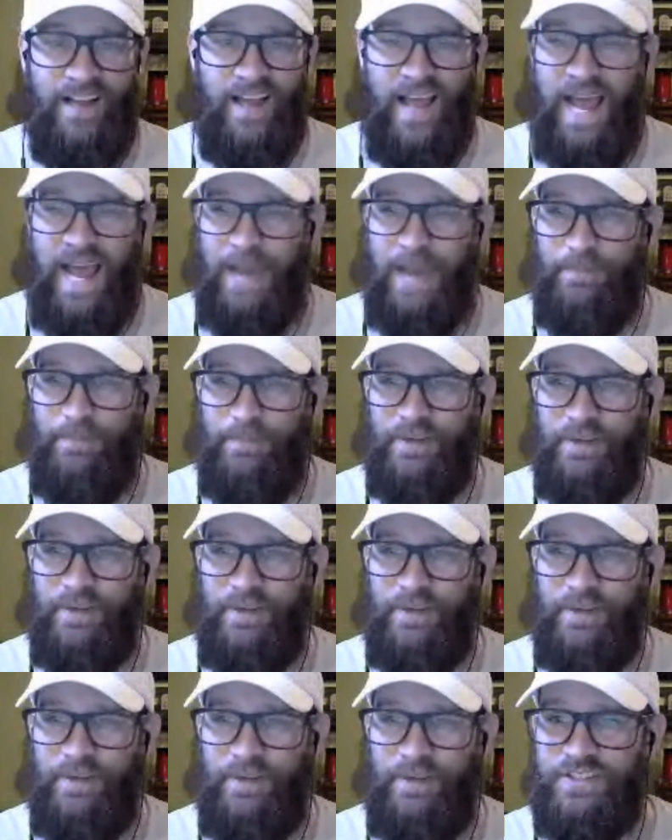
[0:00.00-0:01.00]

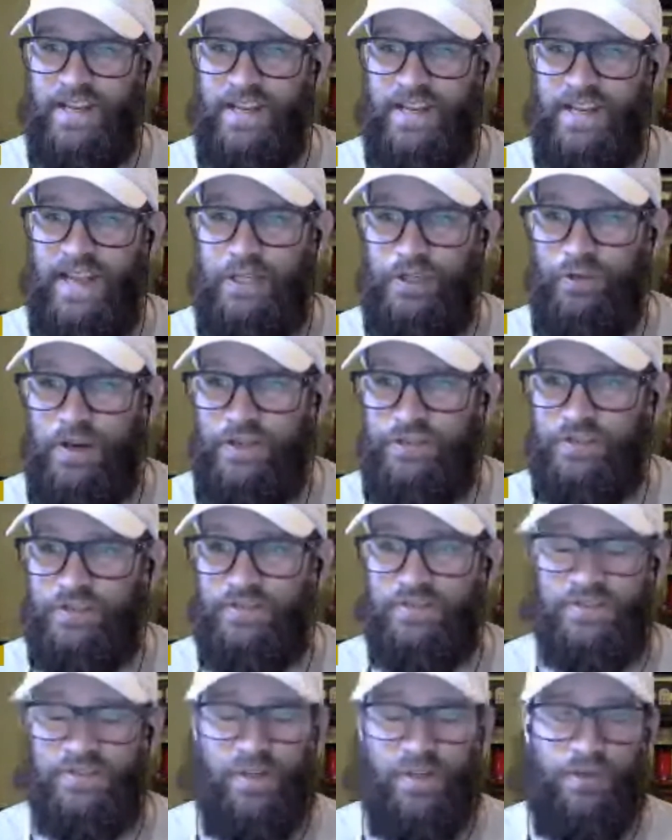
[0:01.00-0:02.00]
happy to just take
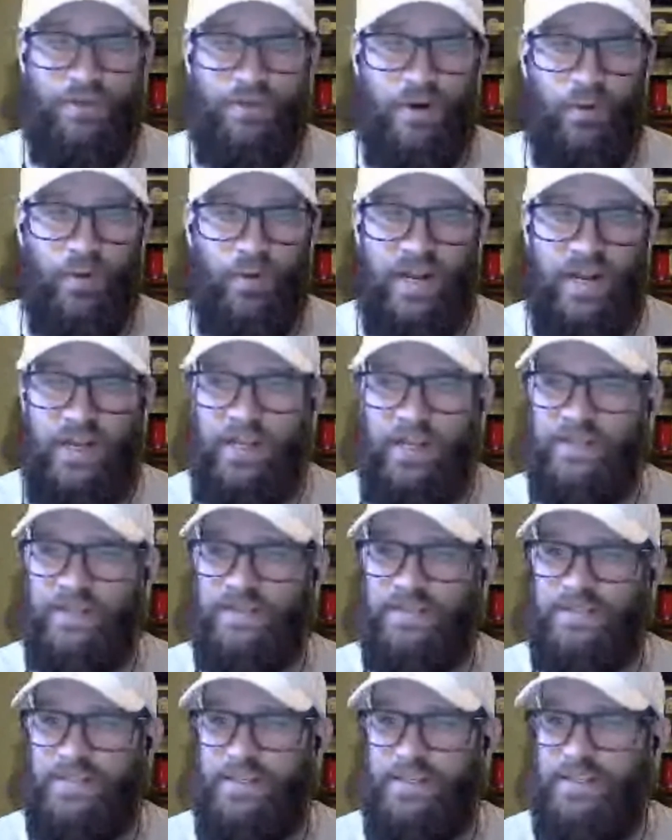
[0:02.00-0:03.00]
any direction? So
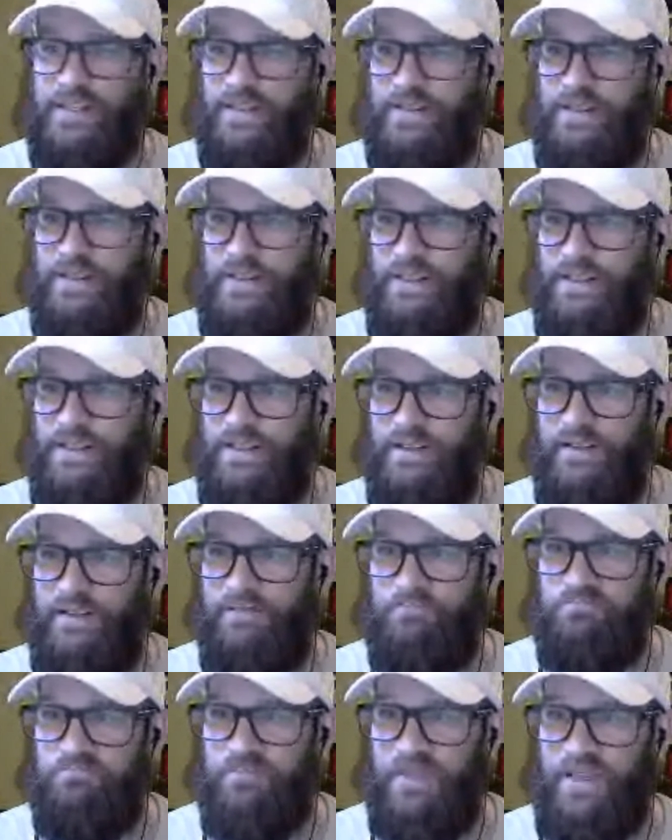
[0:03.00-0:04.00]
far, what I can see
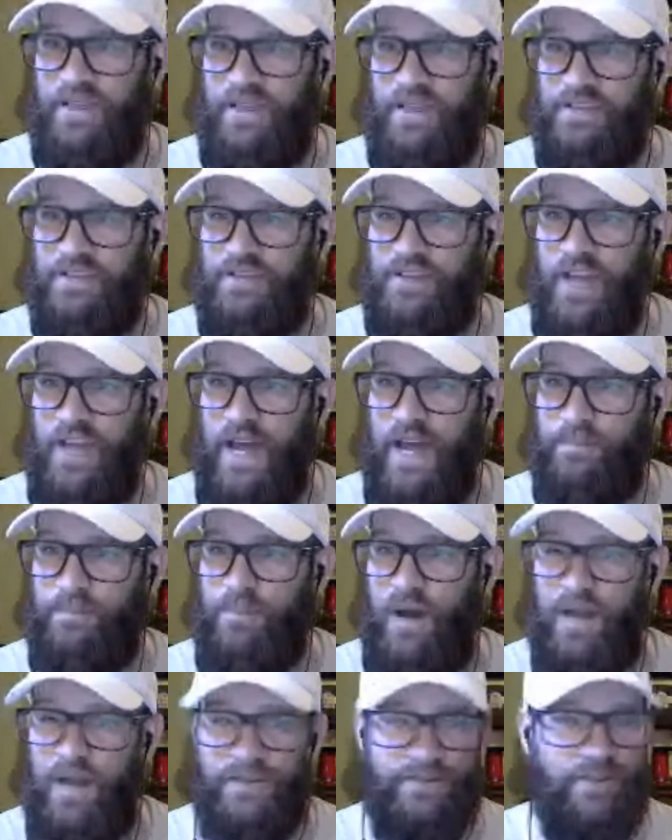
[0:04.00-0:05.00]

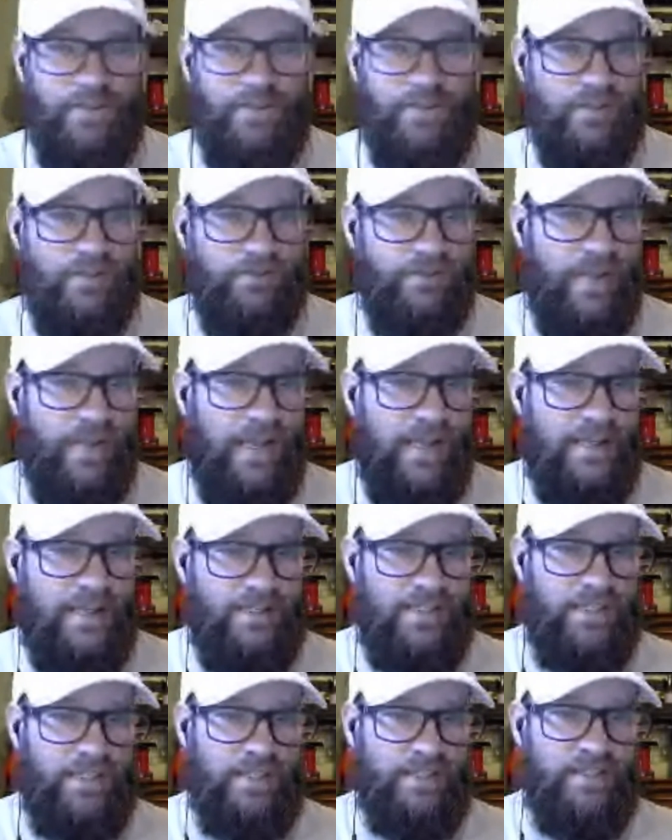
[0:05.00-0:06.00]
is not positive.
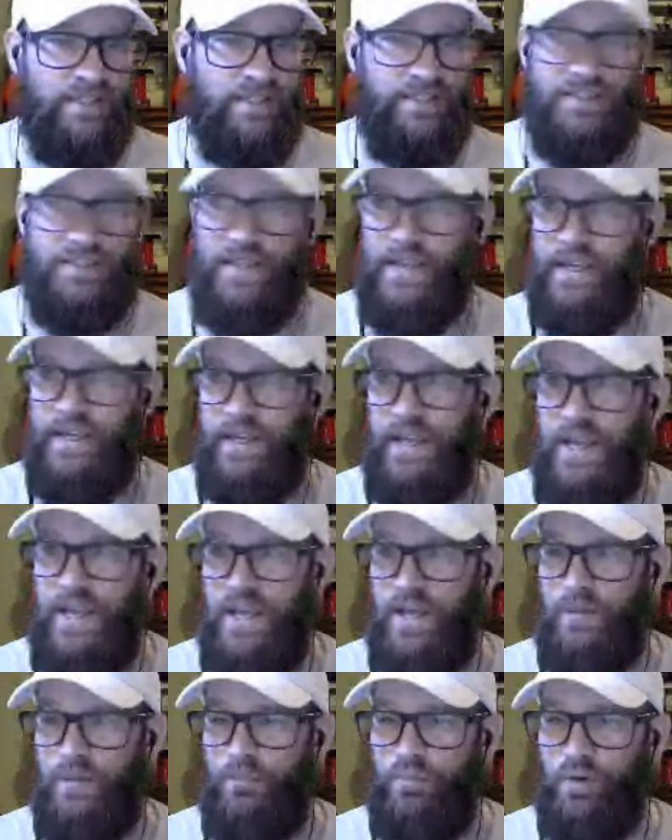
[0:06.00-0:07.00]
A Dylan
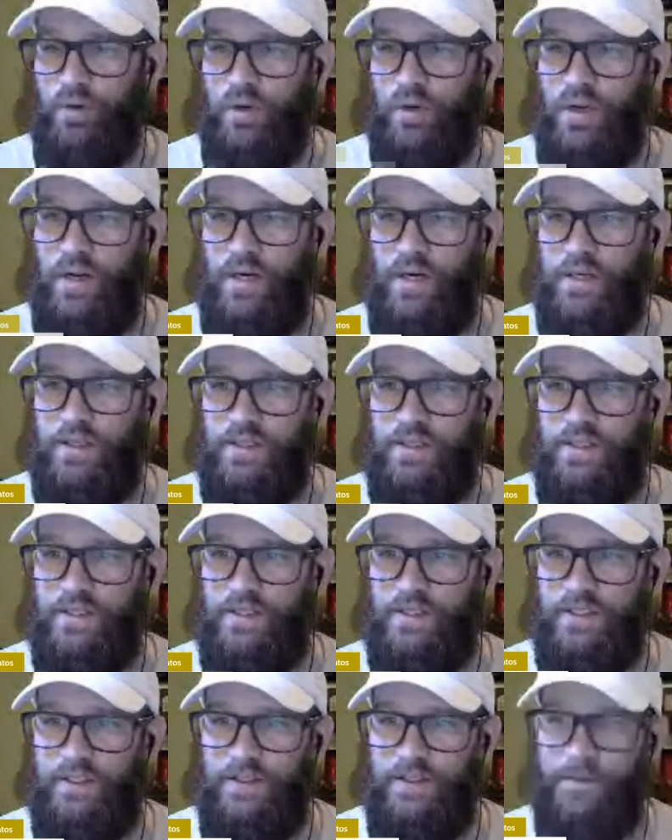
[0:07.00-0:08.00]
saying, bruh.
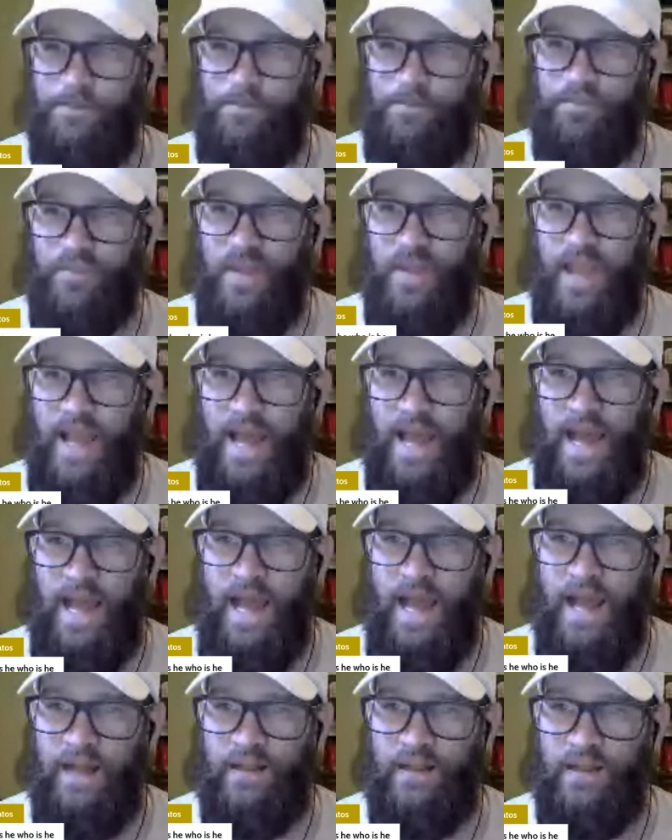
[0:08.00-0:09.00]

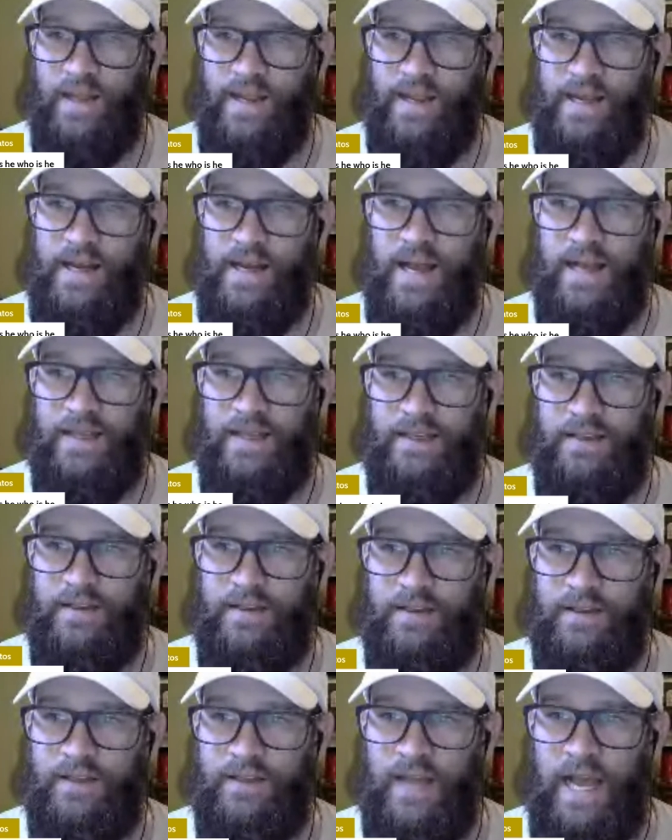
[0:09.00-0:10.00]
Aglea
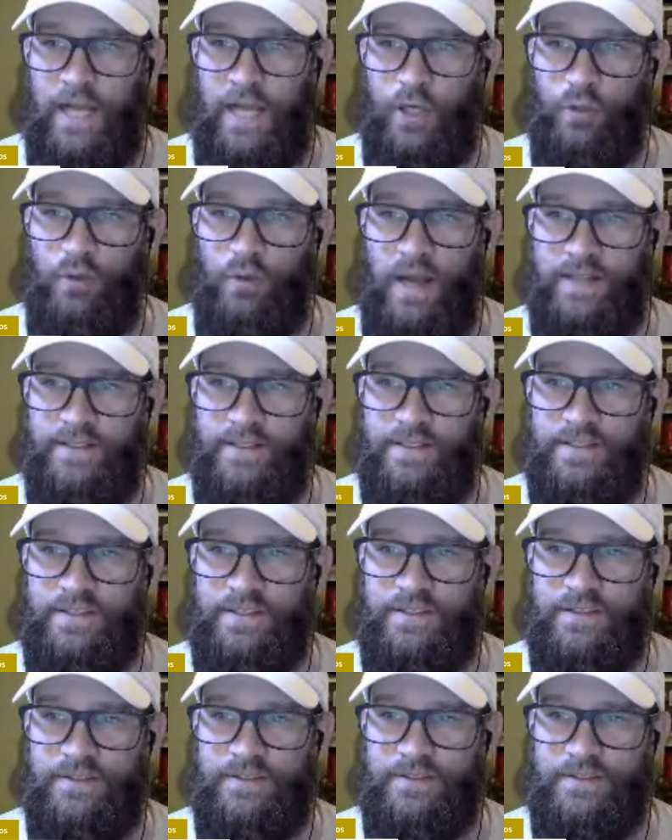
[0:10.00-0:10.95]
Kakaratis,